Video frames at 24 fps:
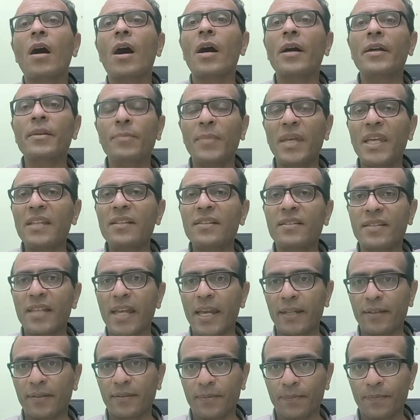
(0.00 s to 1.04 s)
I mean
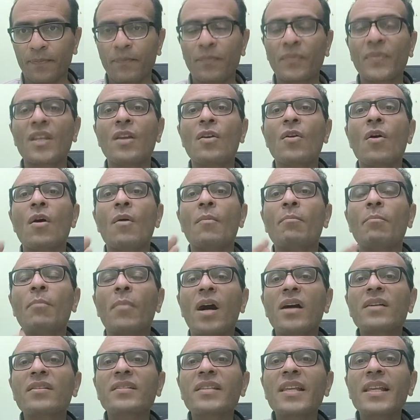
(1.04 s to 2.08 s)
that
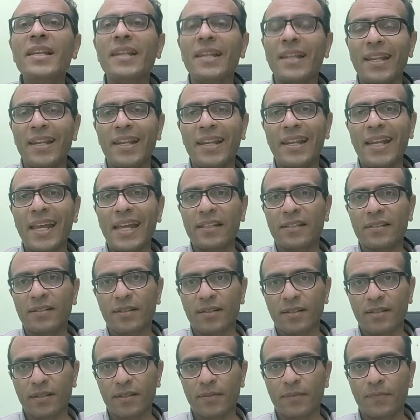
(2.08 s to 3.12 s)
muscle
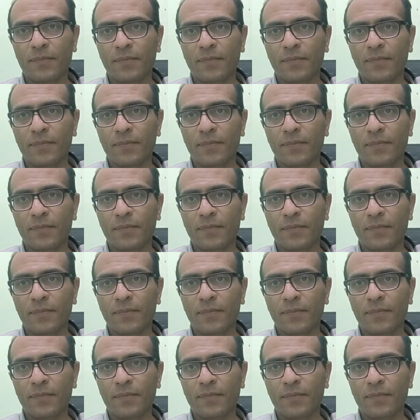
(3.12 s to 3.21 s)
length,